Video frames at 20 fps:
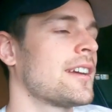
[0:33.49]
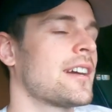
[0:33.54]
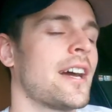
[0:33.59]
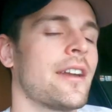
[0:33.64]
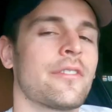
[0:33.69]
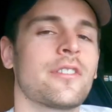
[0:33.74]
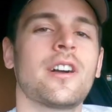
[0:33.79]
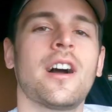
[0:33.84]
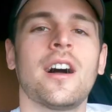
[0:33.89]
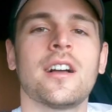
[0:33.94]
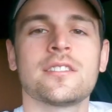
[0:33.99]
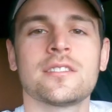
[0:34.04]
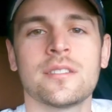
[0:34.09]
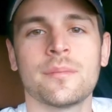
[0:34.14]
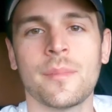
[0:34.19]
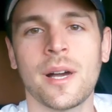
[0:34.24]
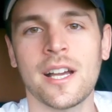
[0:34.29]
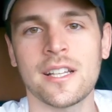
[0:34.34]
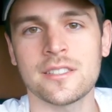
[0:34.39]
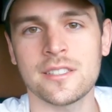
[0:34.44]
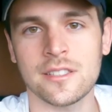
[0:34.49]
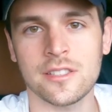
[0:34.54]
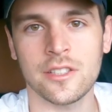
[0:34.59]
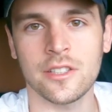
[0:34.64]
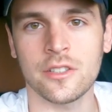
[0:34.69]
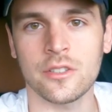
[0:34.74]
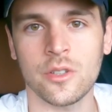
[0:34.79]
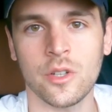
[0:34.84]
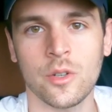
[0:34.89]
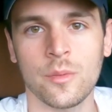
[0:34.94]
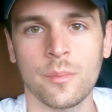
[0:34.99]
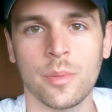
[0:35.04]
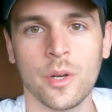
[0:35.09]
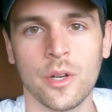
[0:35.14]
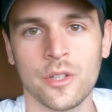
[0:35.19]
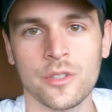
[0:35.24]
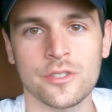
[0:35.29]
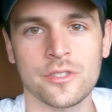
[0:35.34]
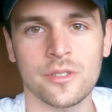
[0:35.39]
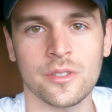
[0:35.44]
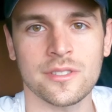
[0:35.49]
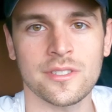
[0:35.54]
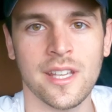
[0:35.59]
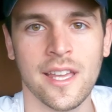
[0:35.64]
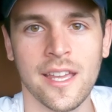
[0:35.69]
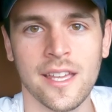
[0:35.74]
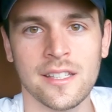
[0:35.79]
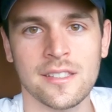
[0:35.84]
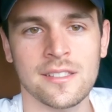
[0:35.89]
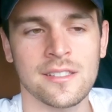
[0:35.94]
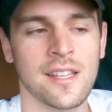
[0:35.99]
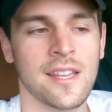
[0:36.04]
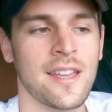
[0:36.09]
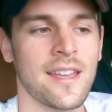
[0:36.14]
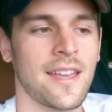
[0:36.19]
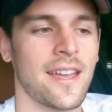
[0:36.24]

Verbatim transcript: kind of customize it to your own personal taste,